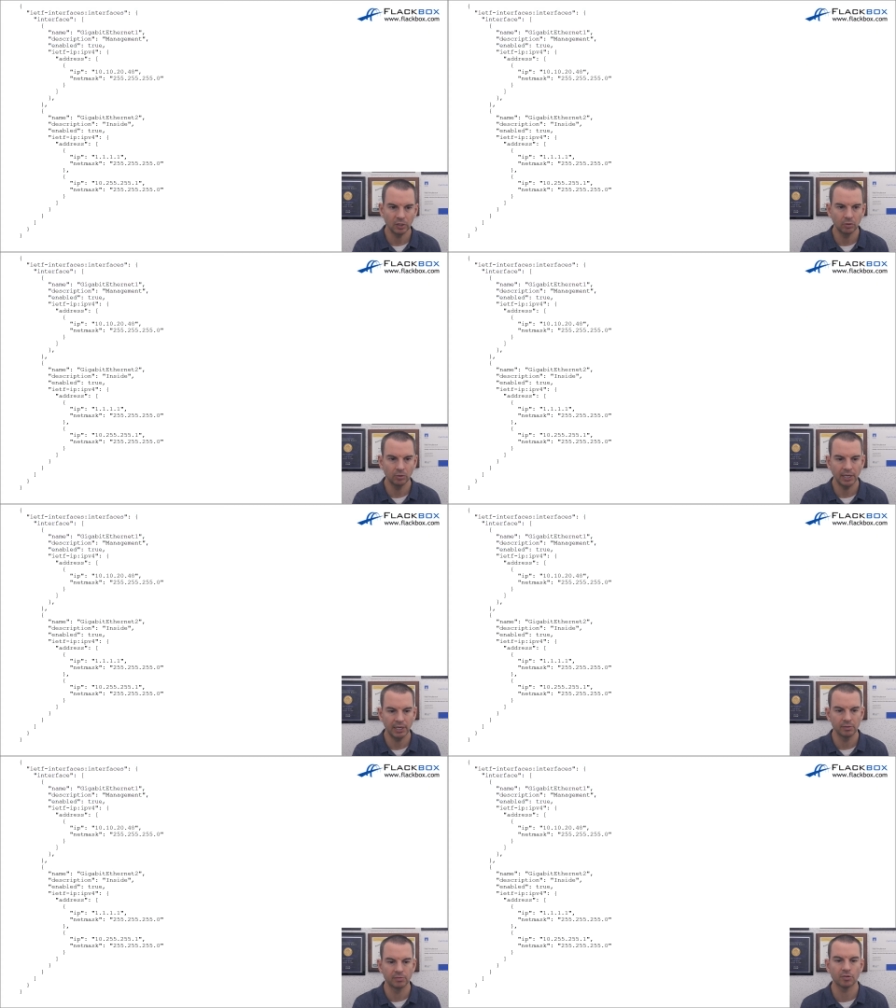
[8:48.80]

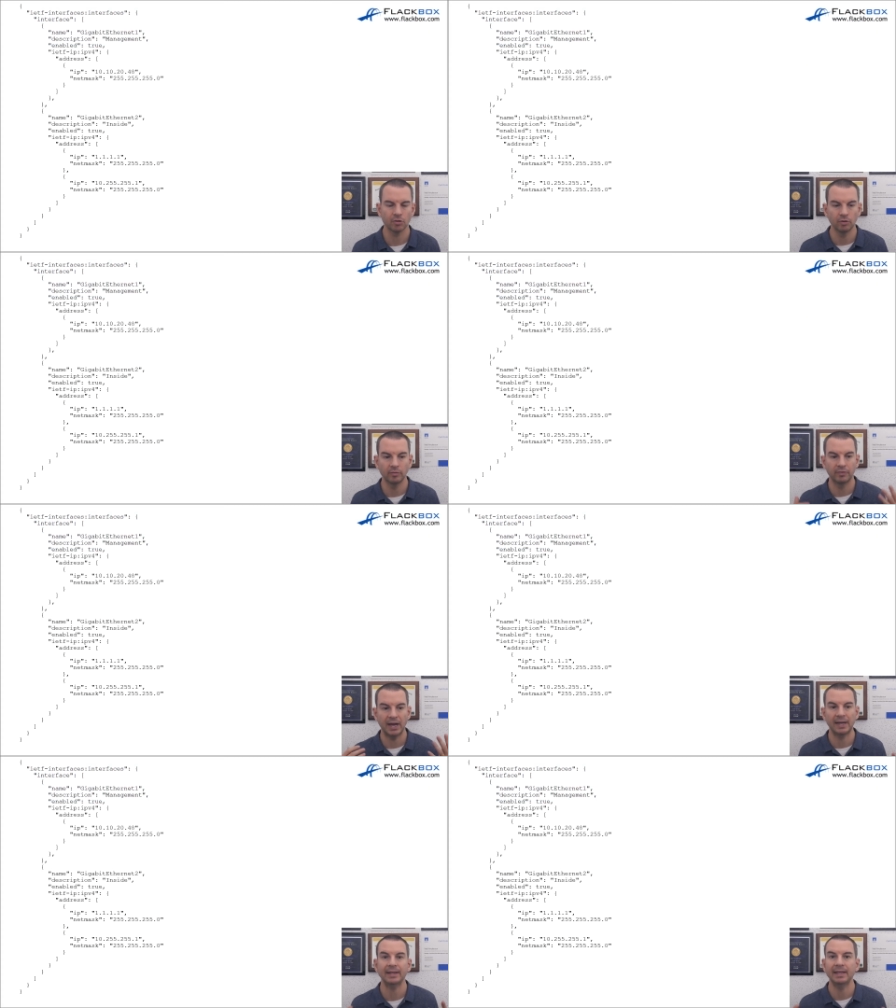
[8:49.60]
Okay, so
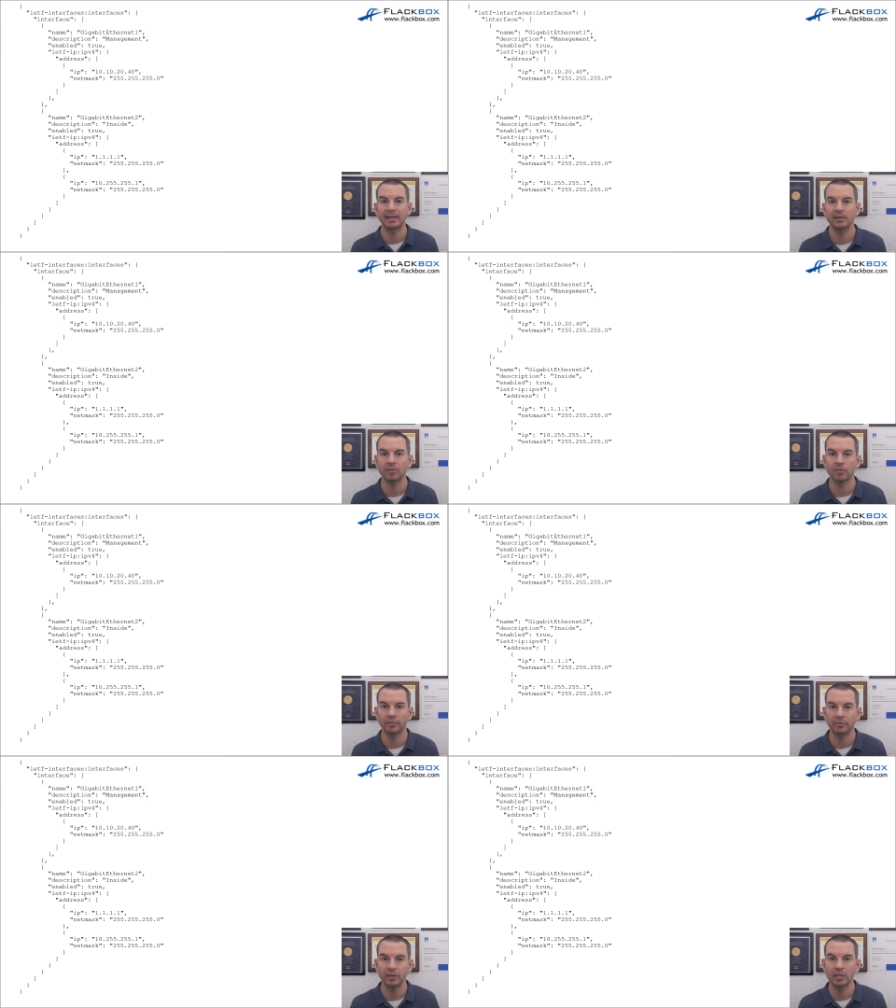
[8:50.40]
that is
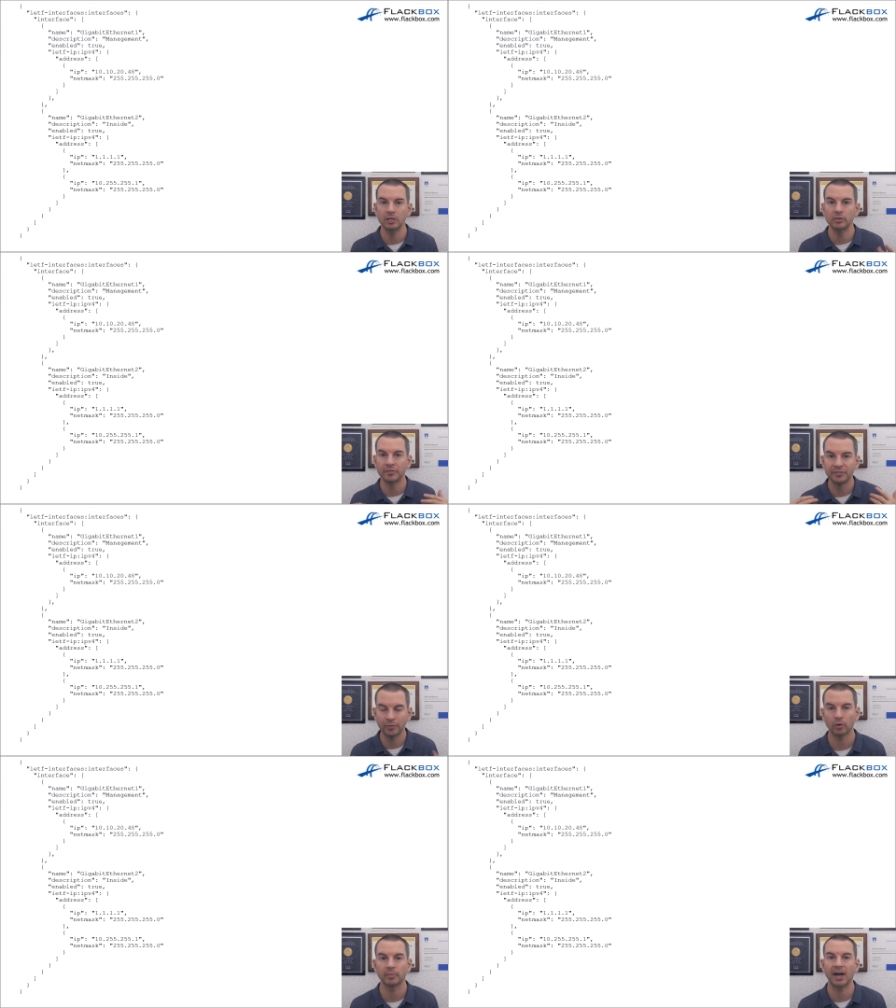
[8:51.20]
the
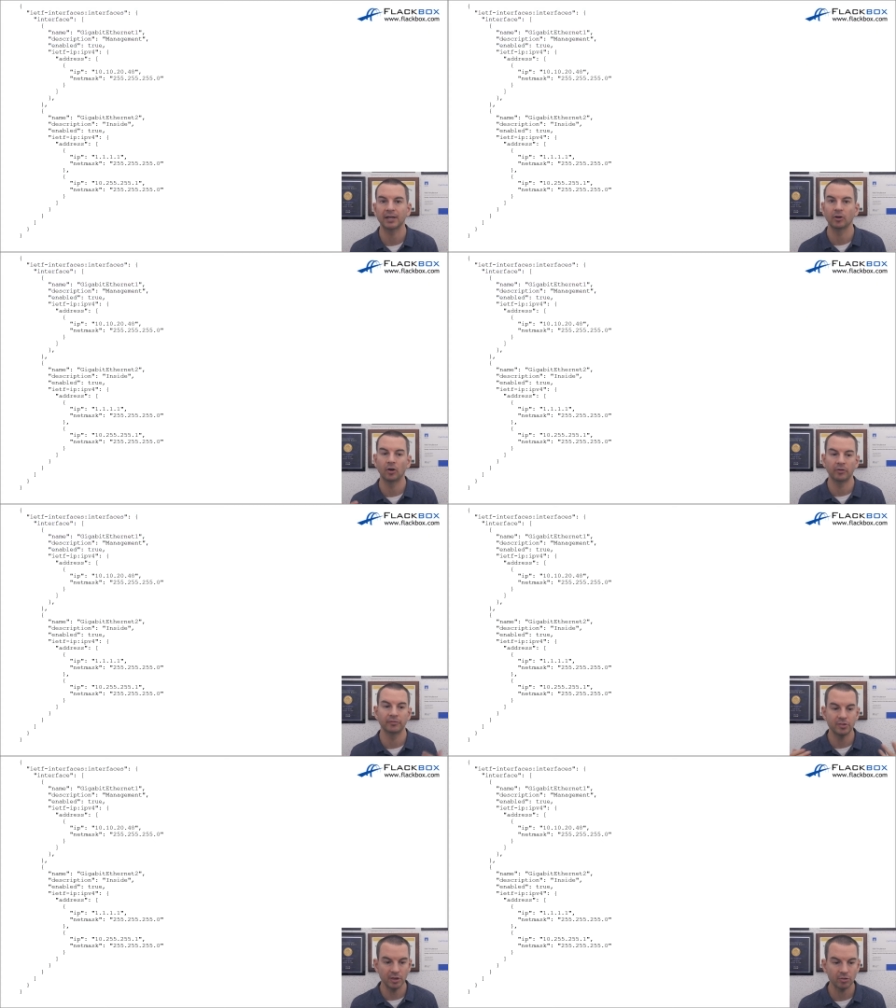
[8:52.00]
format
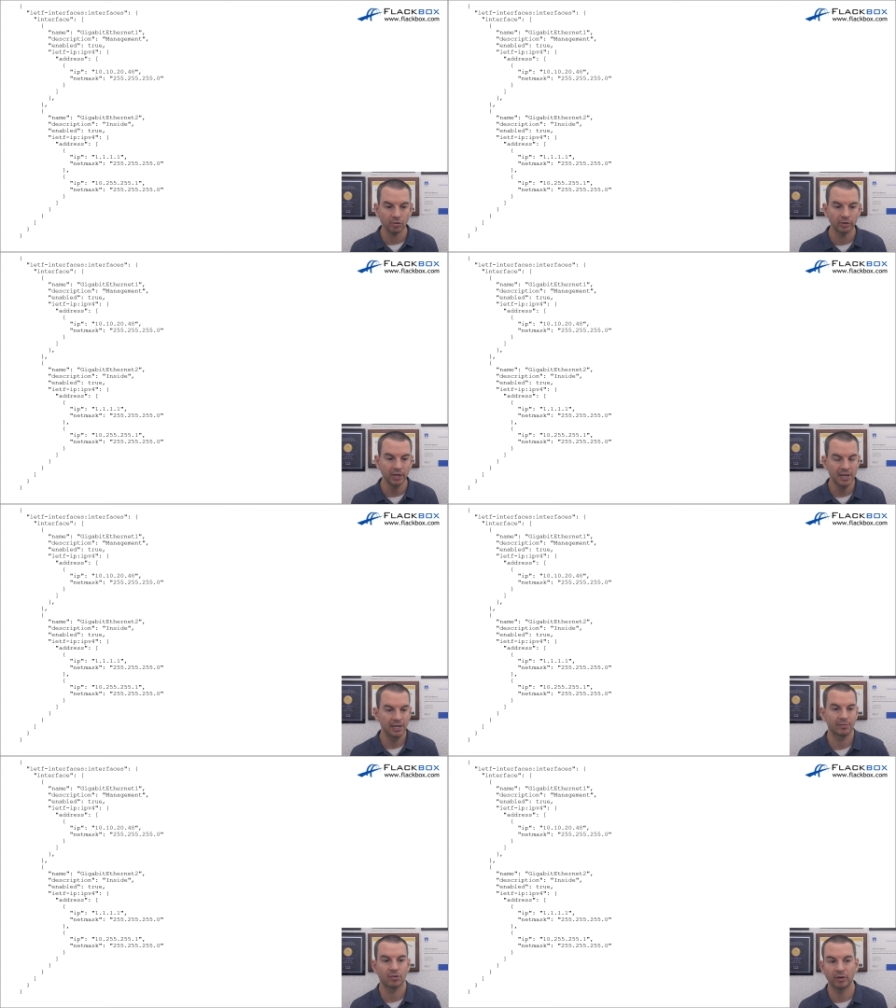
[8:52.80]
of JSON.
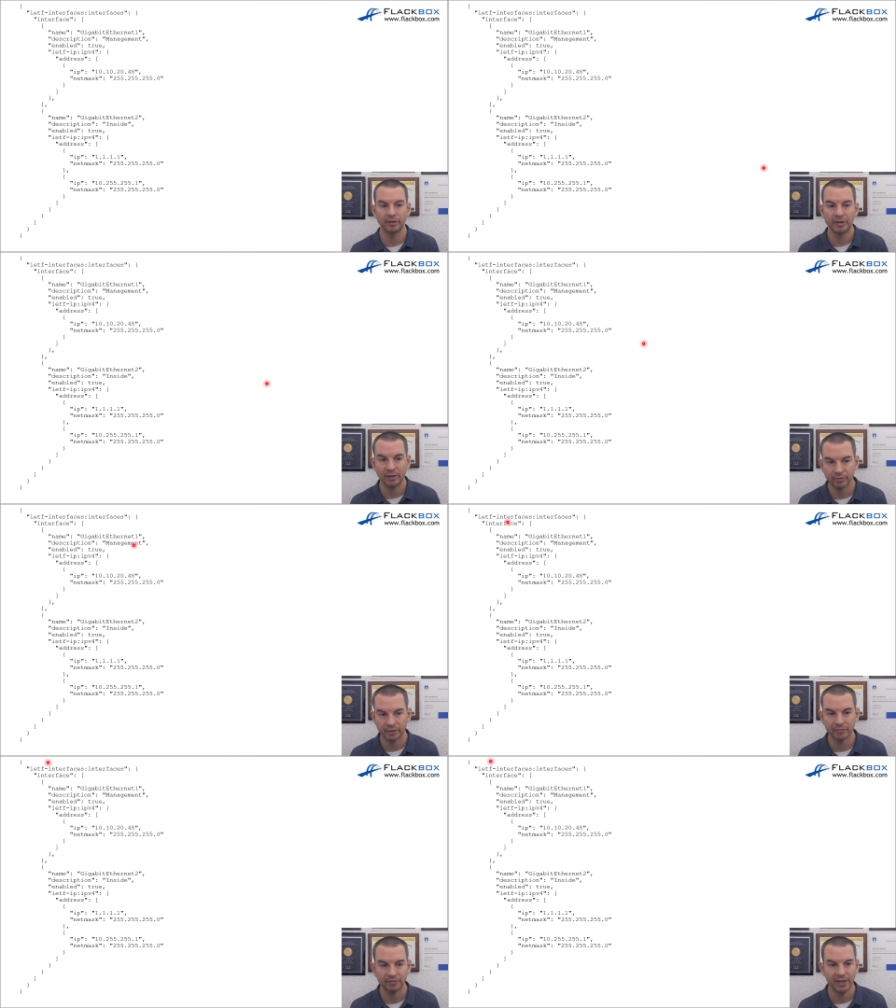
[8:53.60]
I've just got
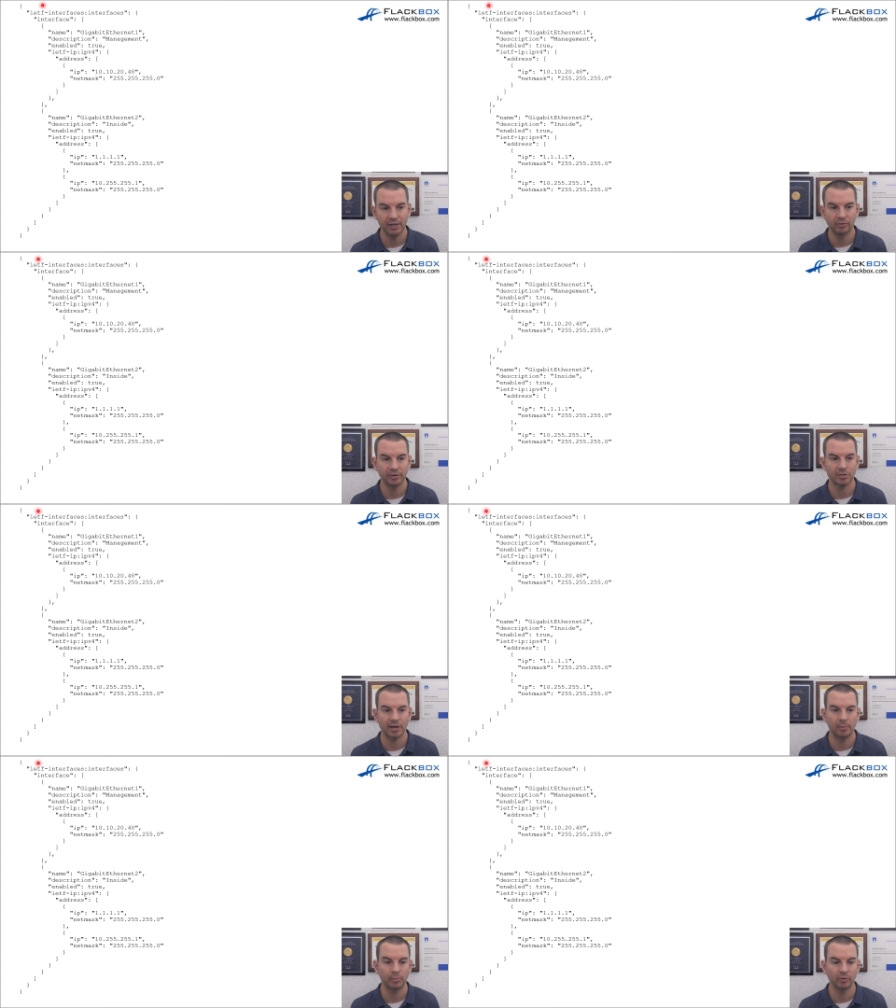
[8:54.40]
another final
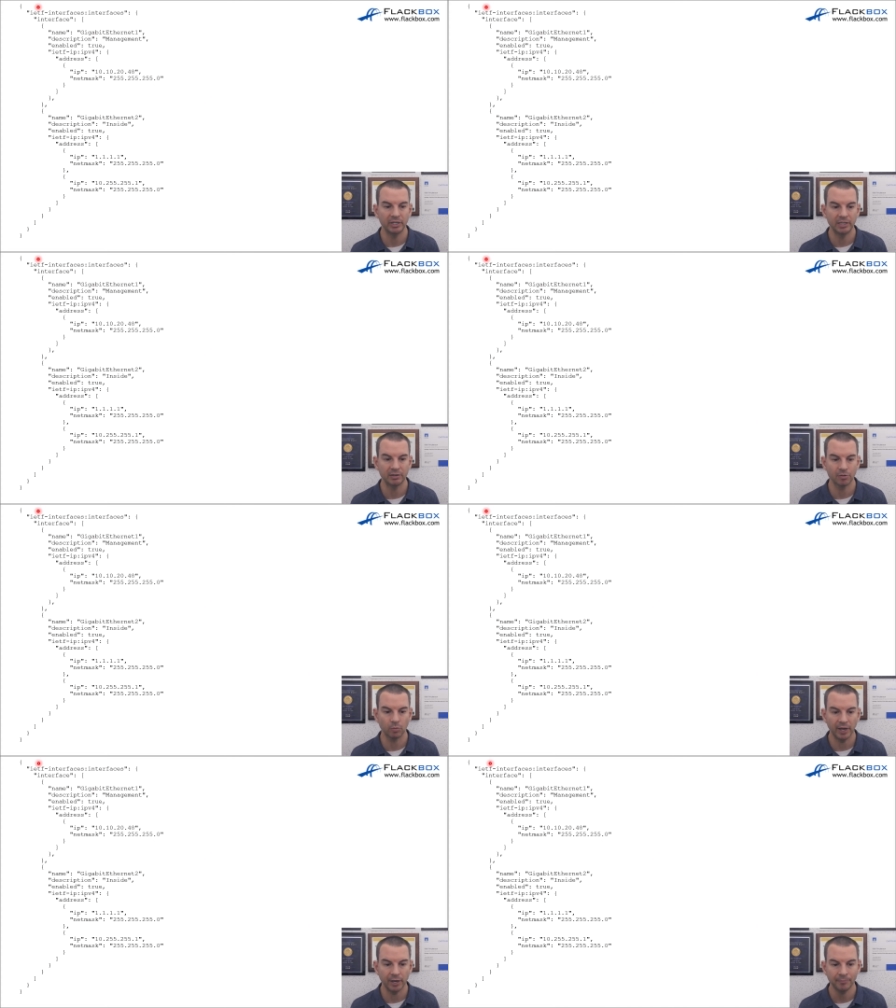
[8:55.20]
example here as
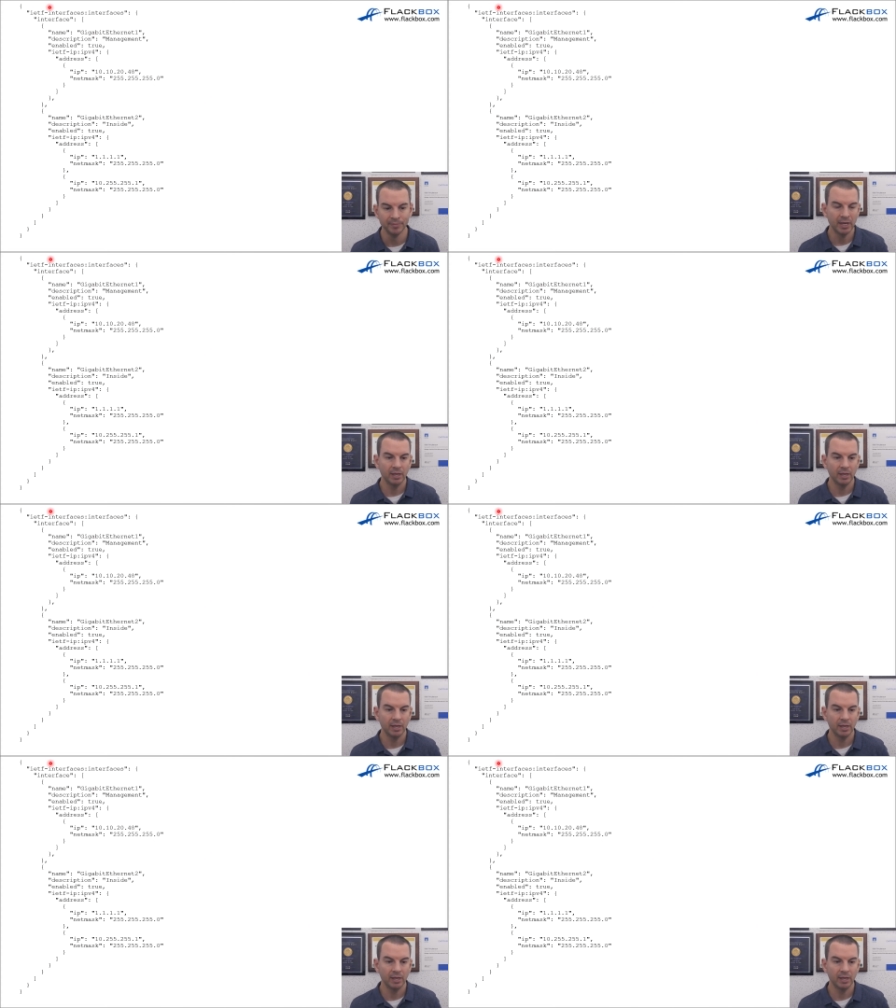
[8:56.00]
well.